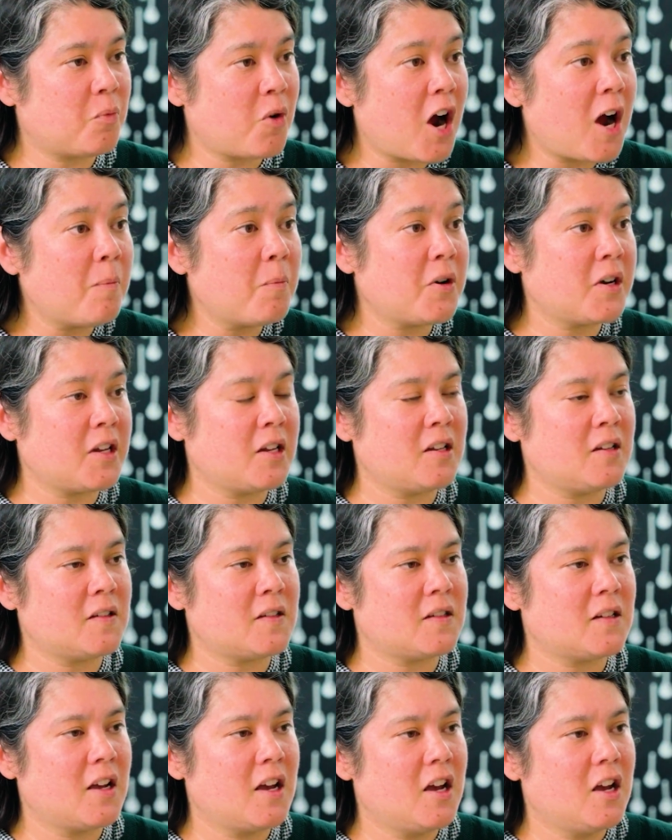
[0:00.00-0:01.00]

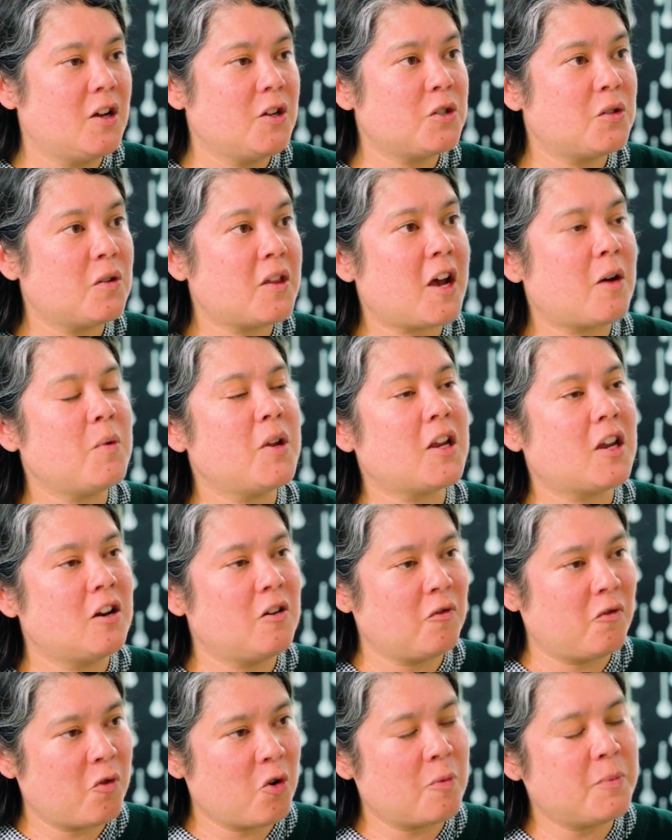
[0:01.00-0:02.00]
properties so that we can
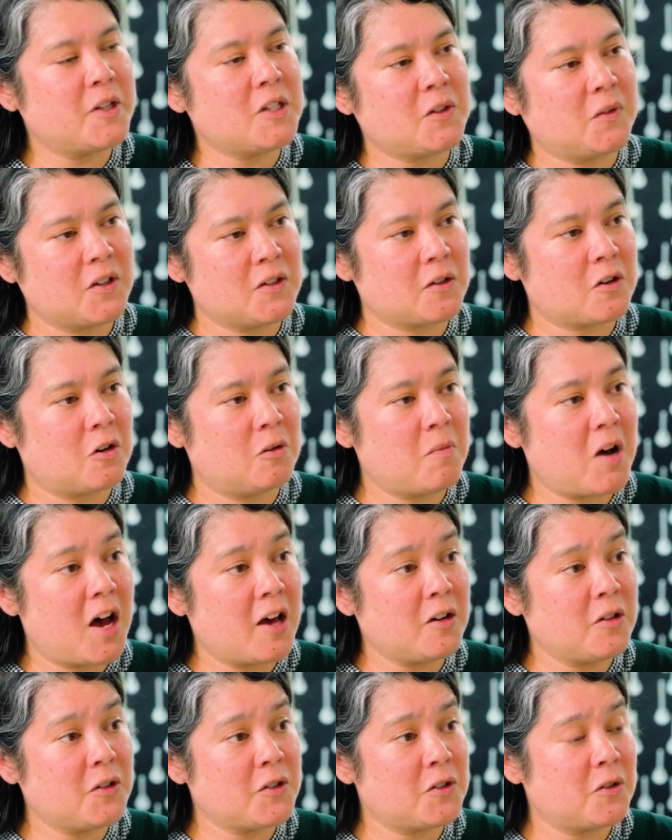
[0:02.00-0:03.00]
inform these physical
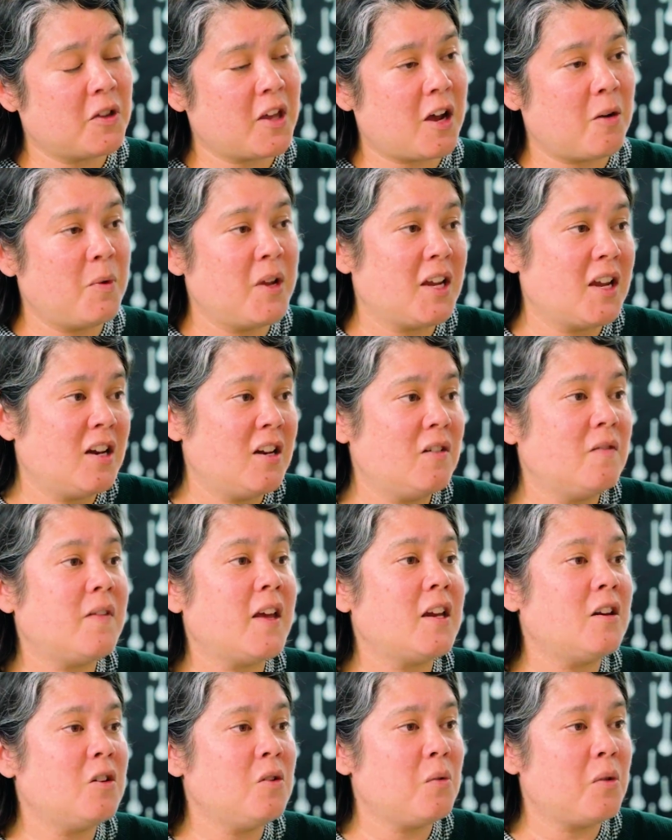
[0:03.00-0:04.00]
models so that we can
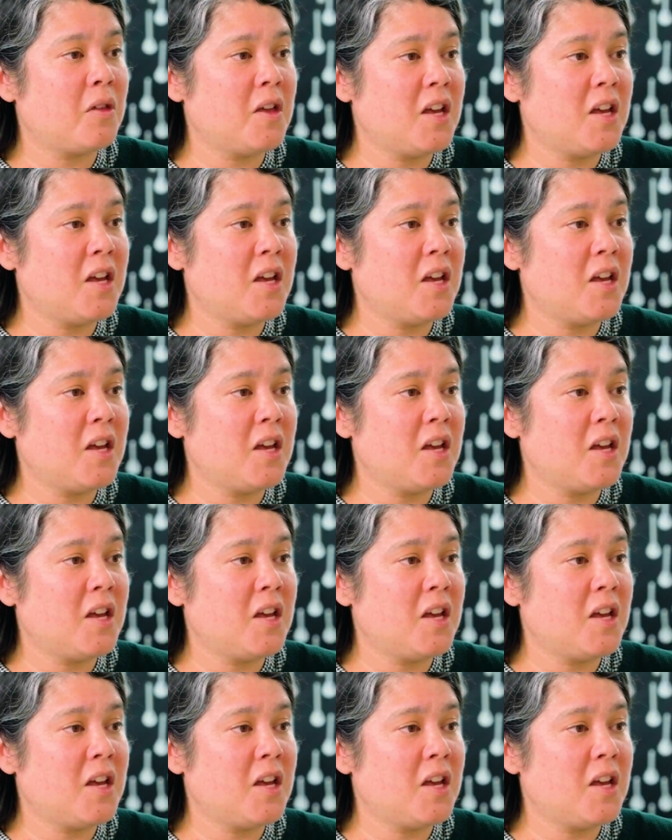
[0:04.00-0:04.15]
invent new